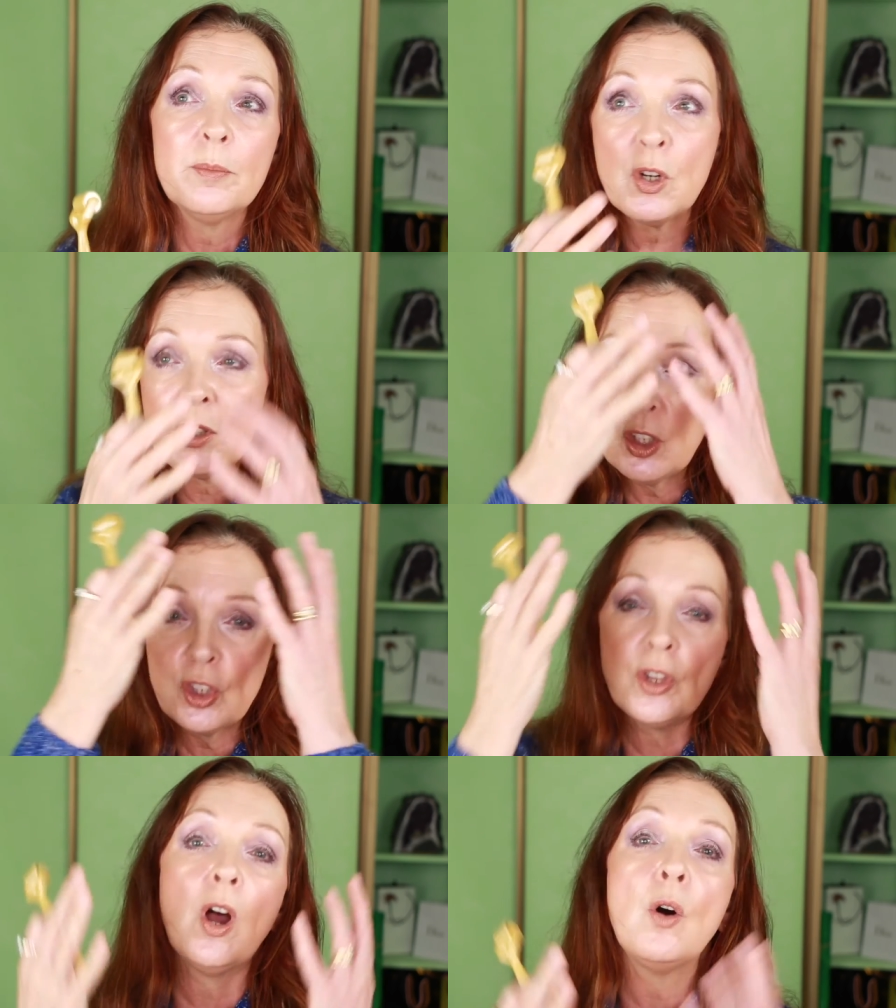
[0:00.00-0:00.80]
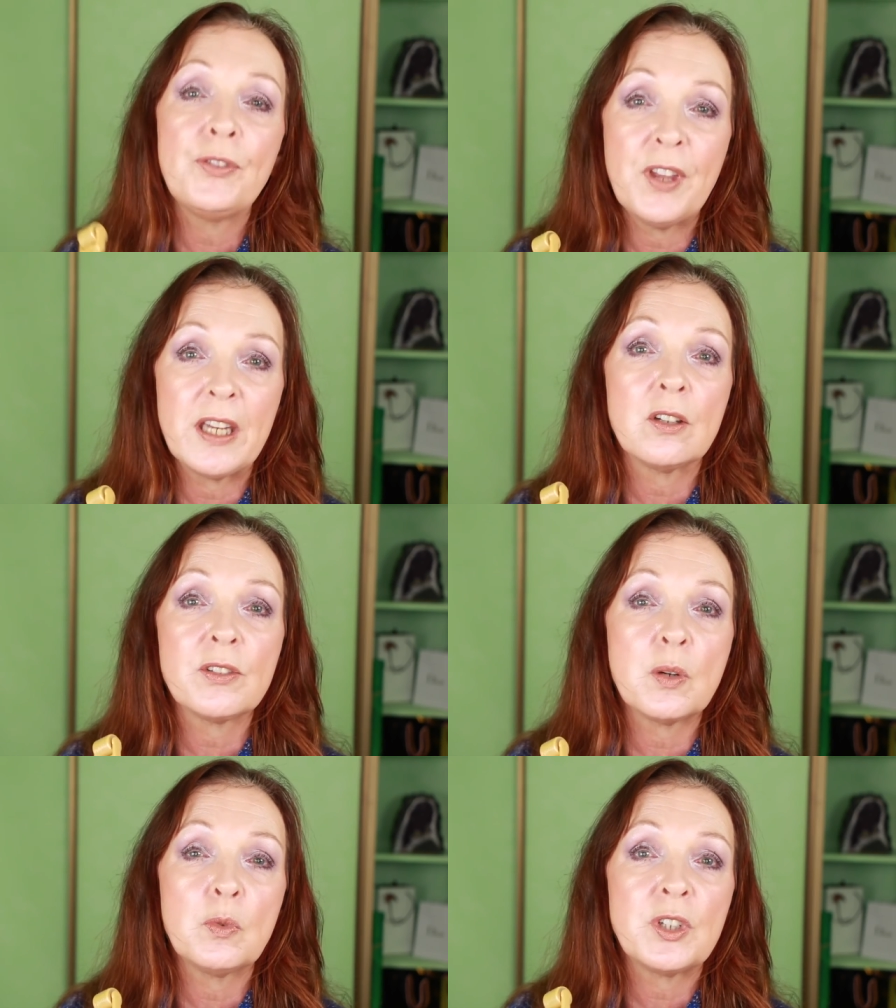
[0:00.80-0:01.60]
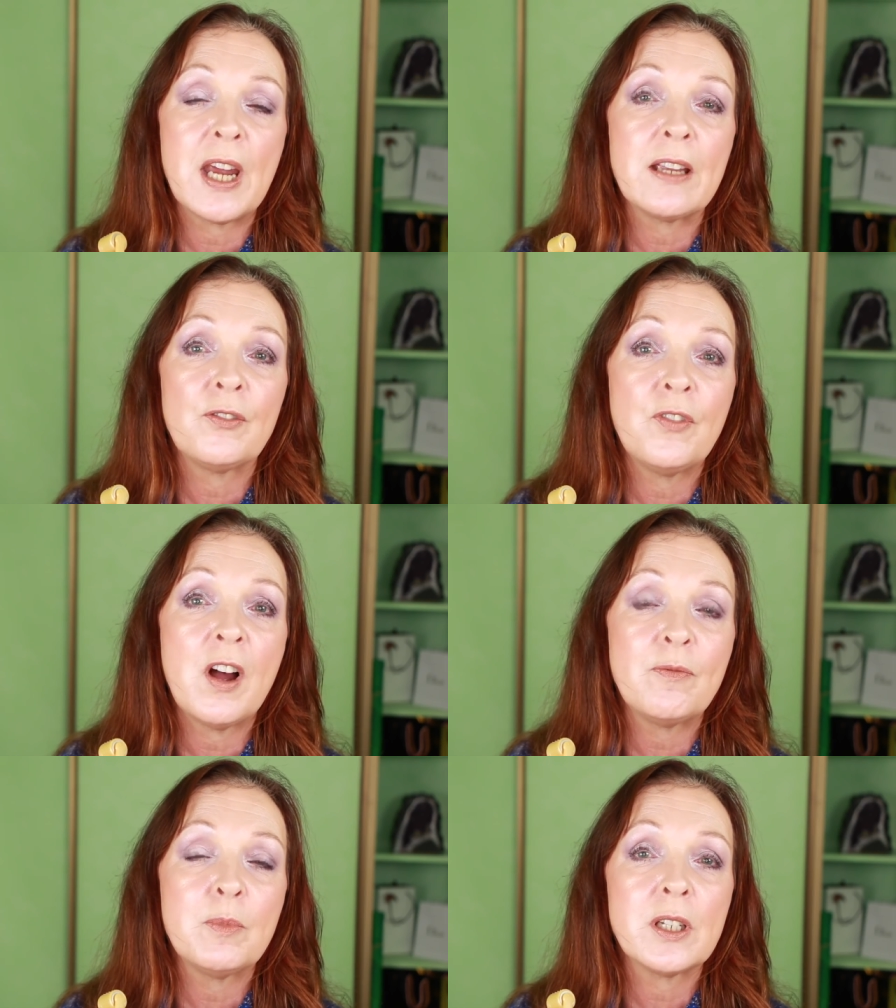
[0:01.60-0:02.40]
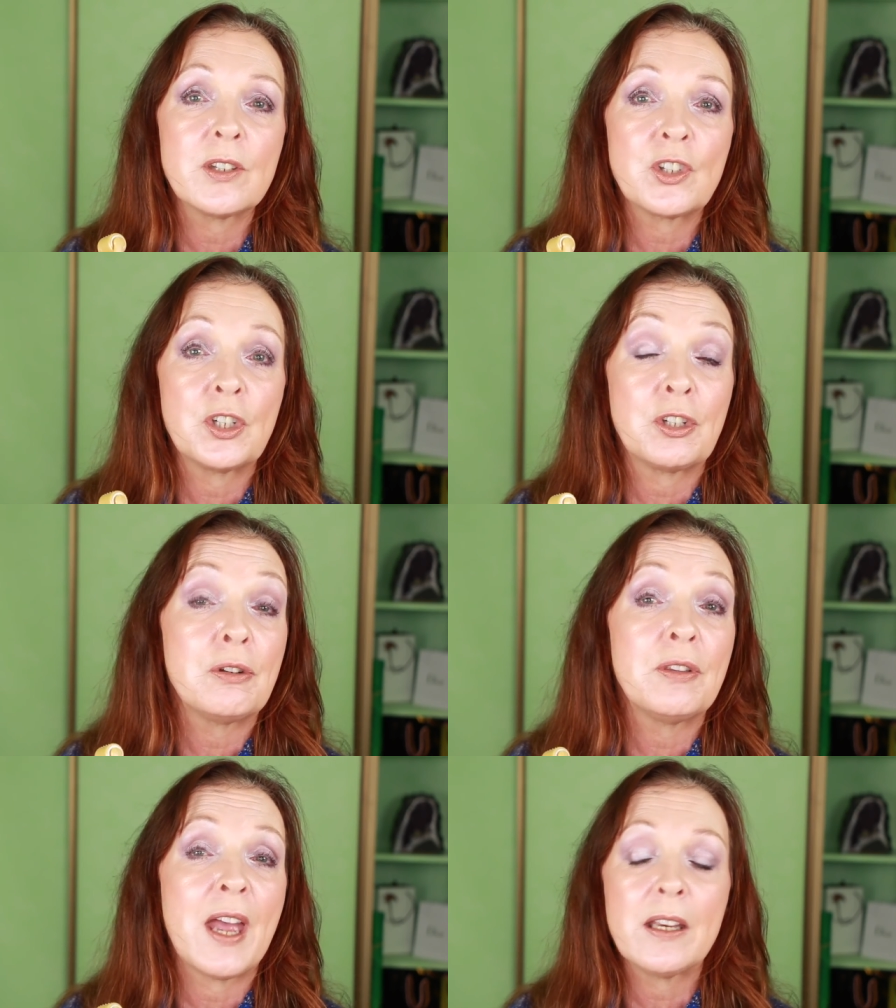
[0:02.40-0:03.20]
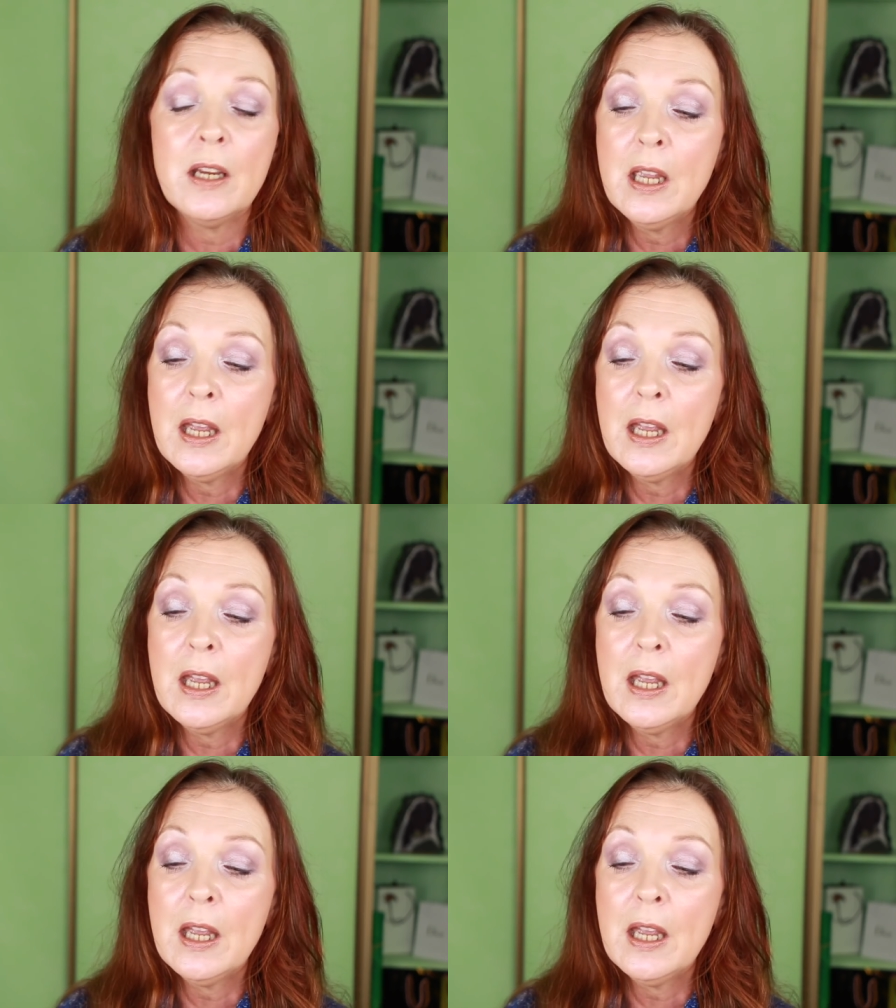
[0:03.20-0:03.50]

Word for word: I'm not going to do the whole thing because it would take five minutes to do that.